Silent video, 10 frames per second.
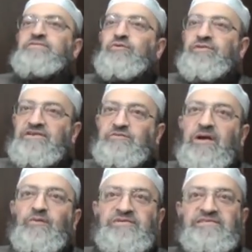So that's
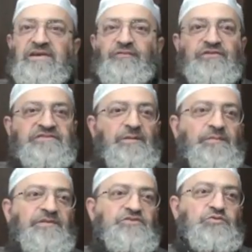why we say, for
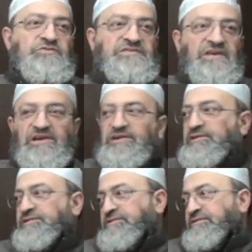example, the Jews say,
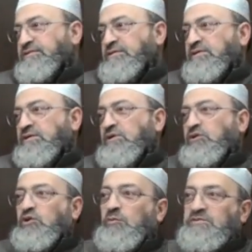
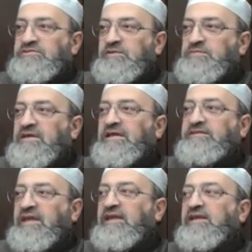you Muslims
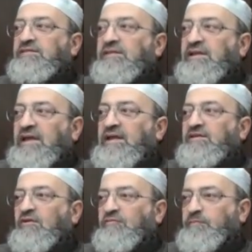had taken the
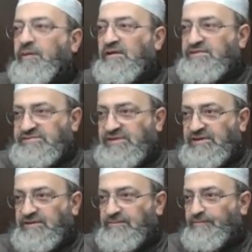land of
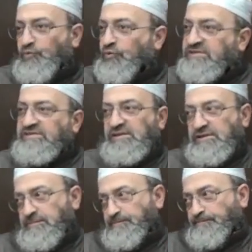Palestine
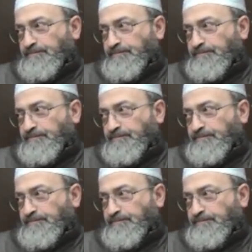recently,